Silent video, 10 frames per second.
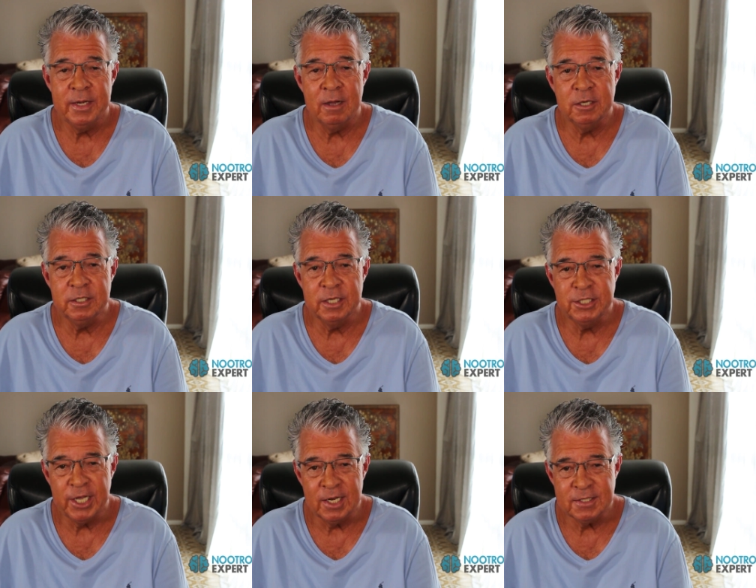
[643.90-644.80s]
Now,
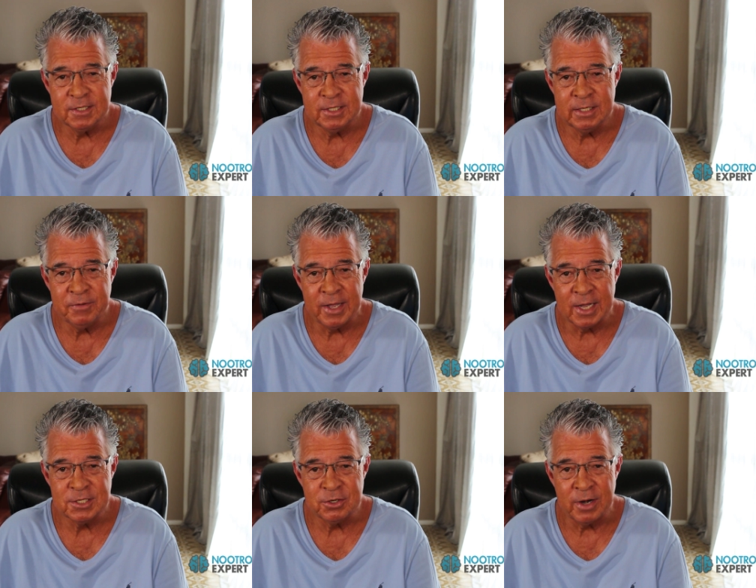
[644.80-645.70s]
Nigella sativa
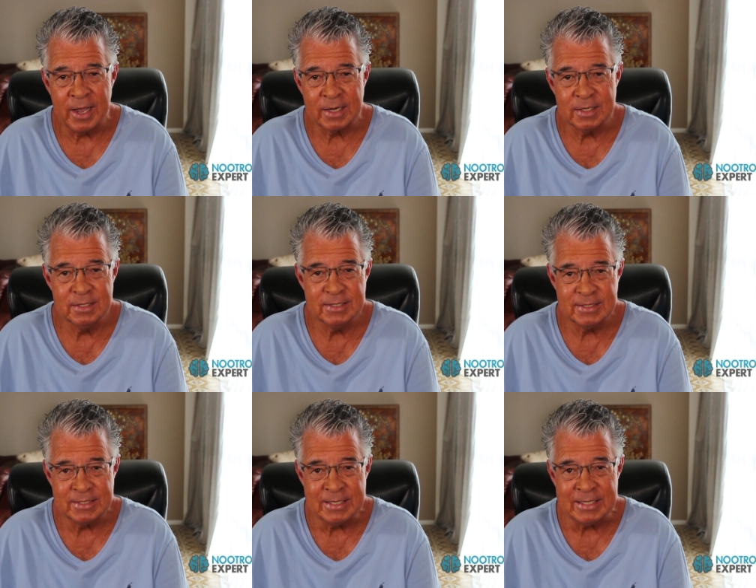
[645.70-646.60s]
extract
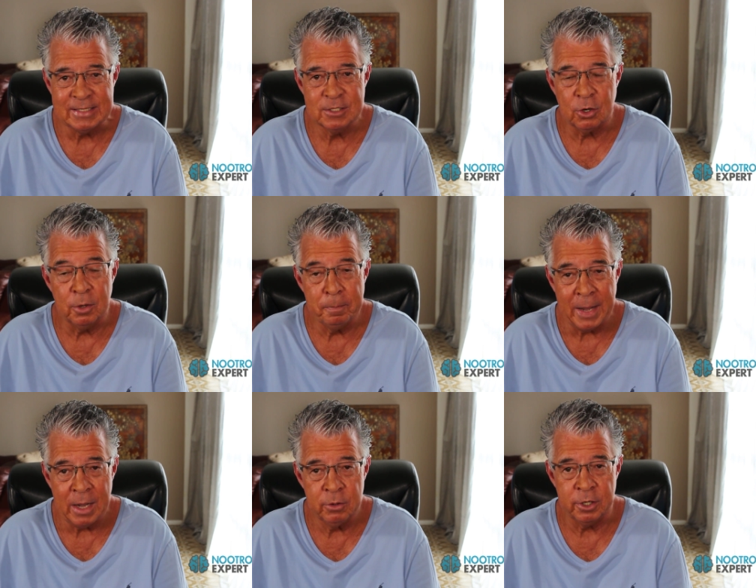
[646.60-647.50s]
seeds or
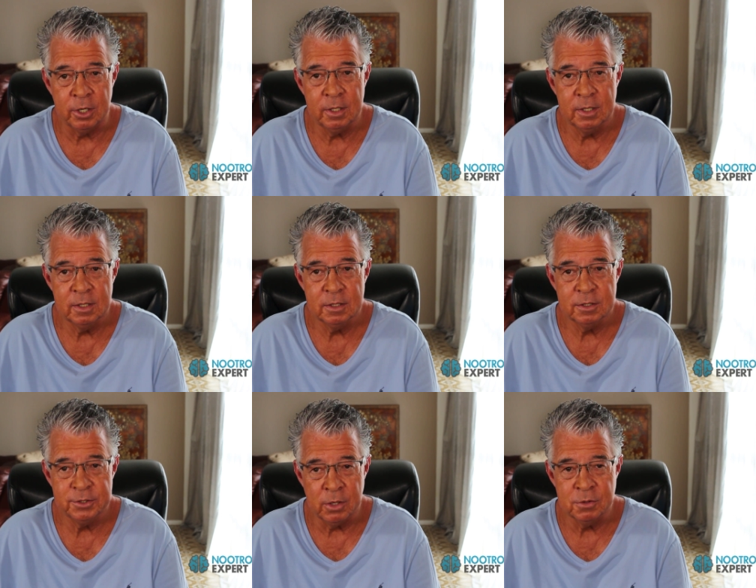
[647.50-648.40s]
powder
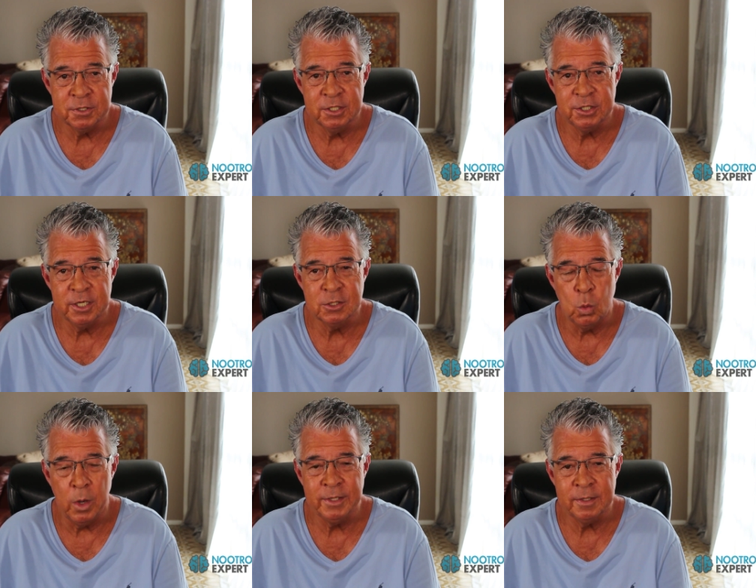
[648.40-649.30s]
dosage is
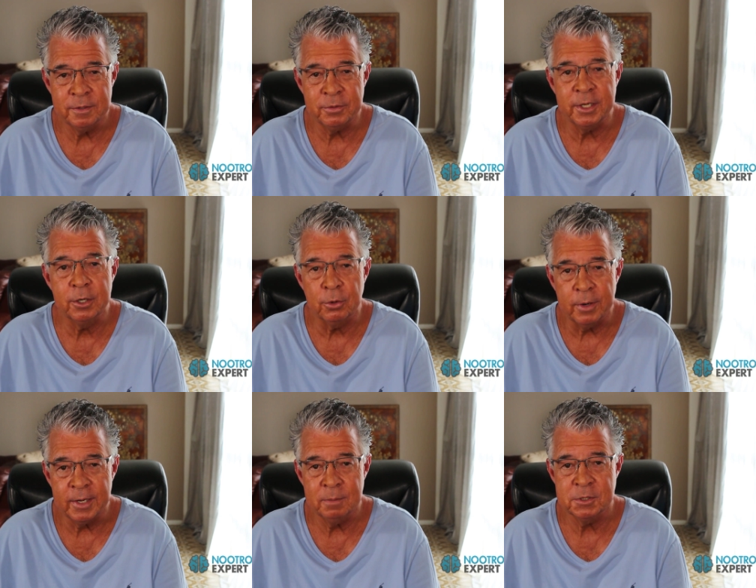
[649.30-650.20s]
1 to 3
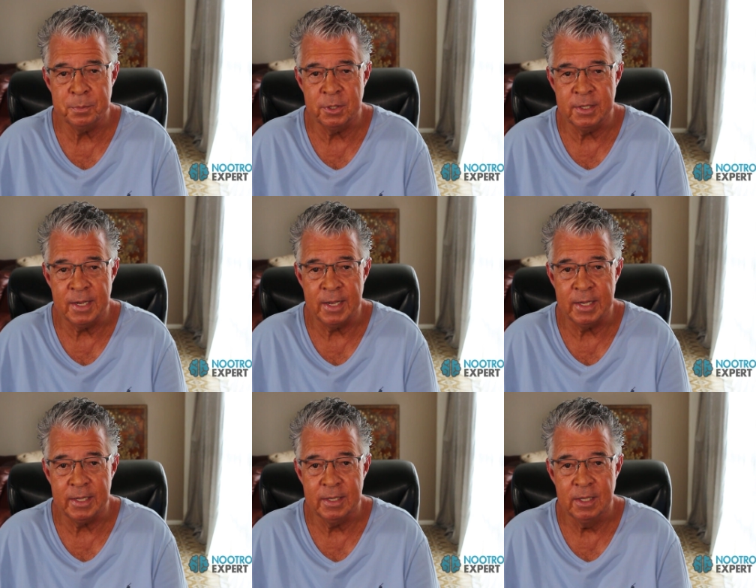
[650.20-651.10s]
grams per
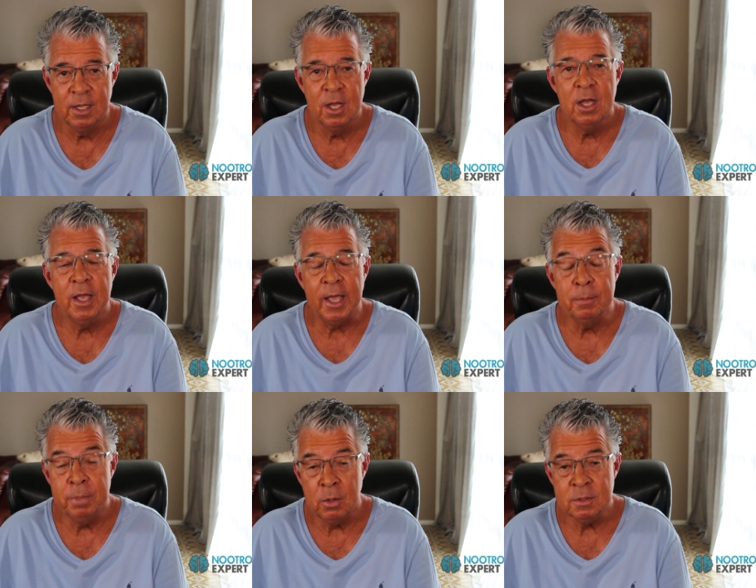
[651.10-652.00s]
day,
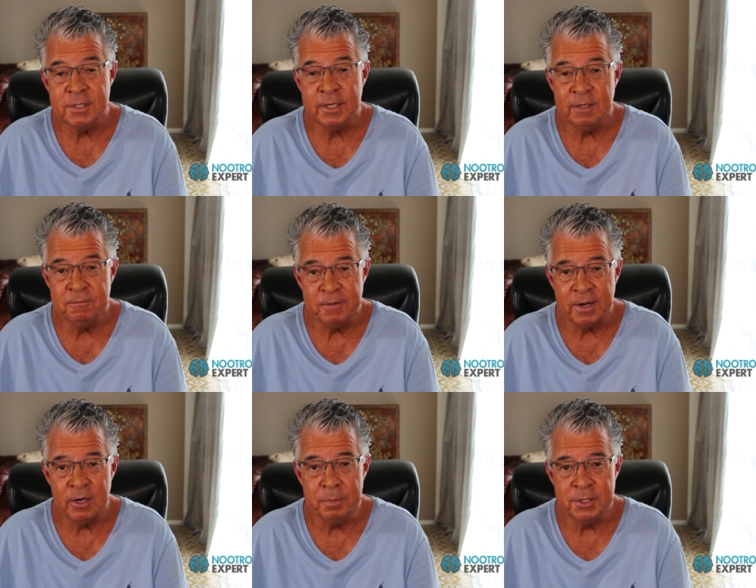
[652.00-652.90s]
and potency can
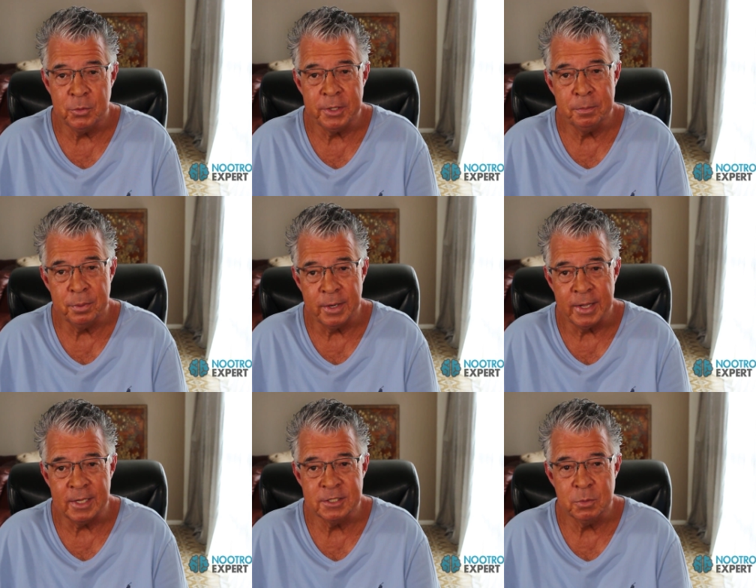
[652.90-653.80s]
vary between
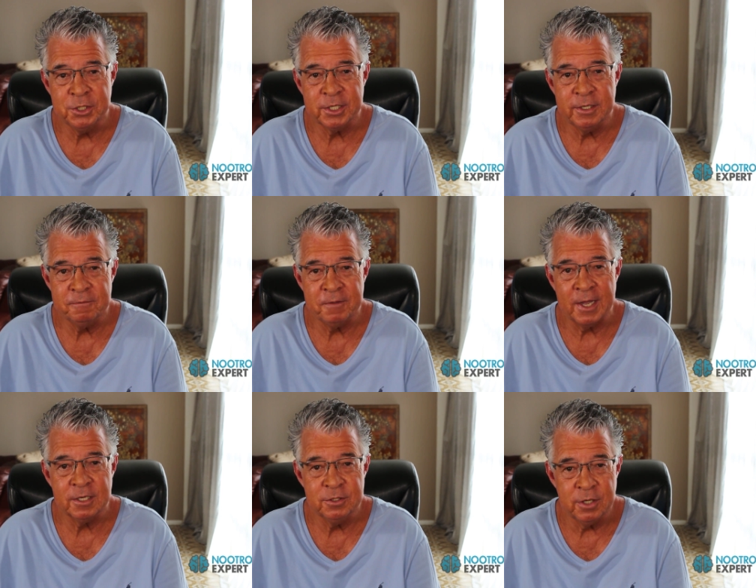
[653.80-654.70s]
brands, which can
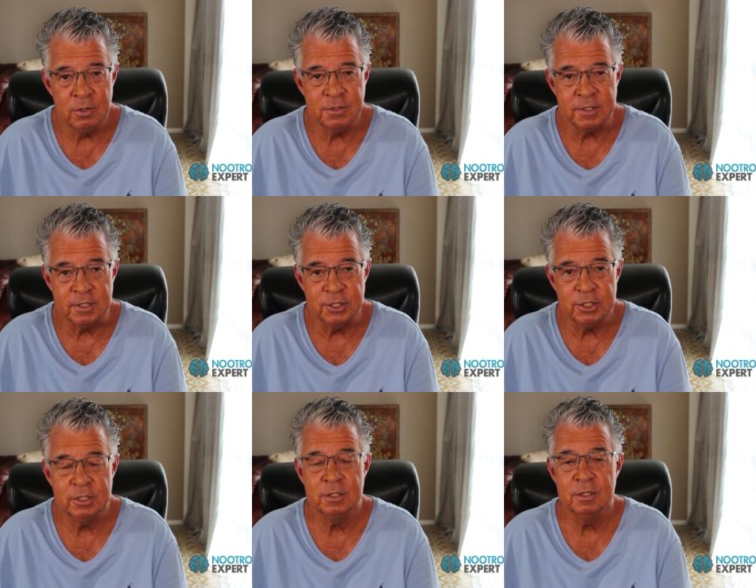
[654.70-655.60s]
affect
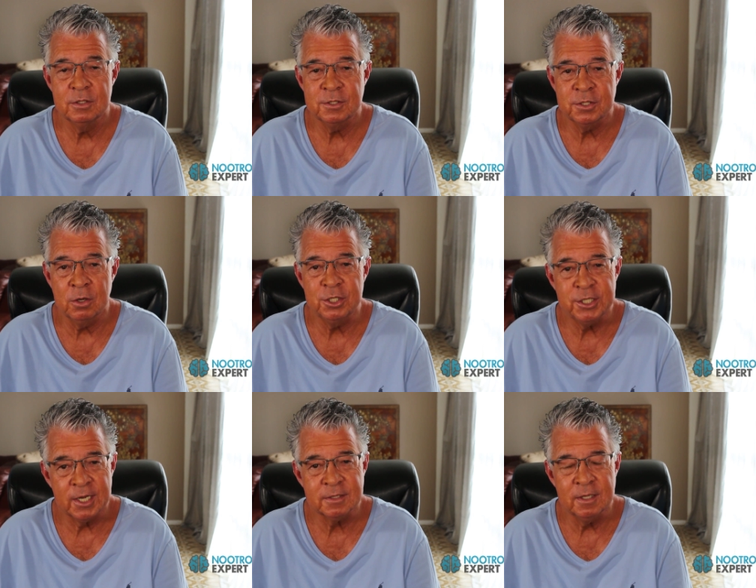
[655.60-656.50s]
dosage. So,
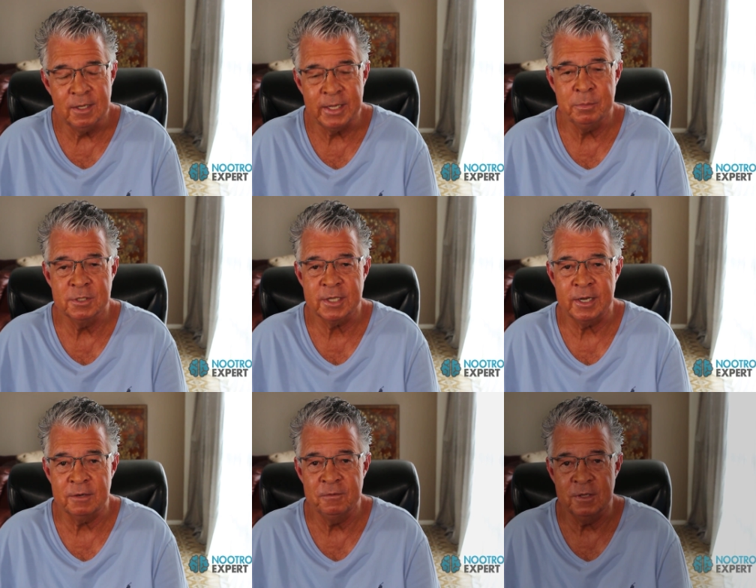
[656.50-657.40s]
check the labels
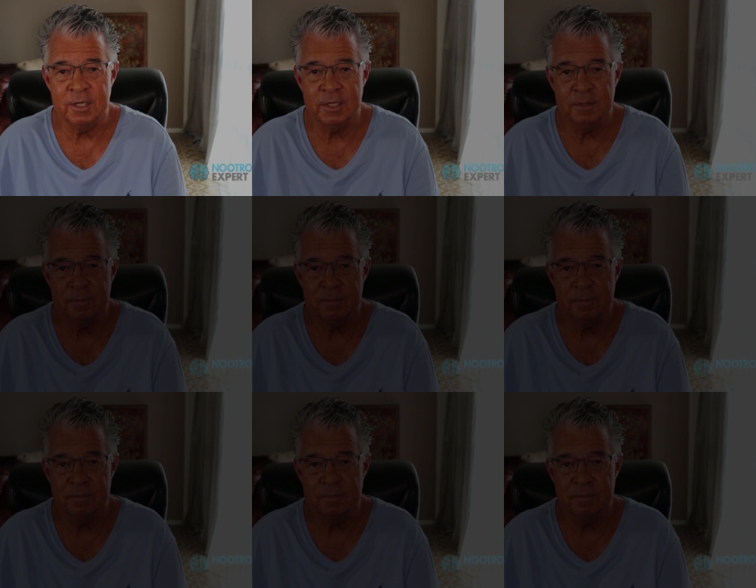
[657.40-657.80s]
carefully.